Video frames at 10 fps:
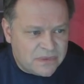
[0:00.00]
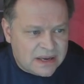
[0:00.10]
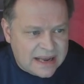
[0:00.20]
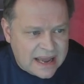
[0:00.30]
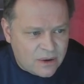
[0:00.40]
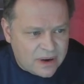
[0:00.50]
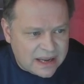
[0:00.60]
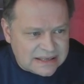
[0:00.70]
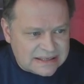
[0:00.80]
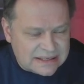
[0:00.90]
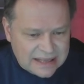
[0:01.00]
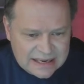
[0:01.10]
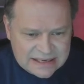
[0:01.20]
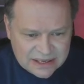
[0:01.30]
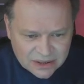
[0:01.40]
Now when I
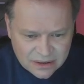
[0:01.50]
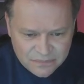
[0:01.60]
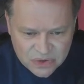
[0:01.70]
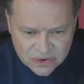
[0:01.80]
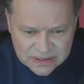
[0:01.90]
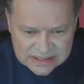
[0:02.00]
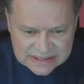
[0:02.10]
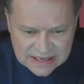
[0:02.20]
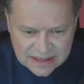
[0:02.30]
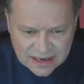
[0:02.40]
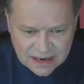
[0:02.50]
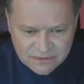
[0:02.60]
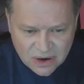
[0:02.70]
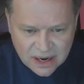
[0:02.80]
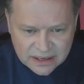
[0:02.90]
select here, you can see that I've
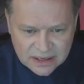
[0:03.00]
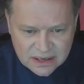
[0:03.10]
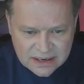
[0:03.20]
got